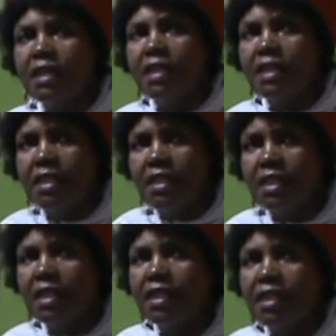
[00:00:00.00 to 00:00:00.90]
green
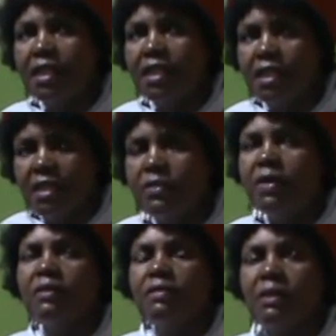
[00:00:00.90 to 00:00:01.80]
and, and, and he
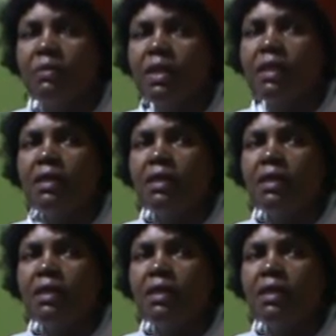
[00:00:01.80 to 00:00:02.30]
drives away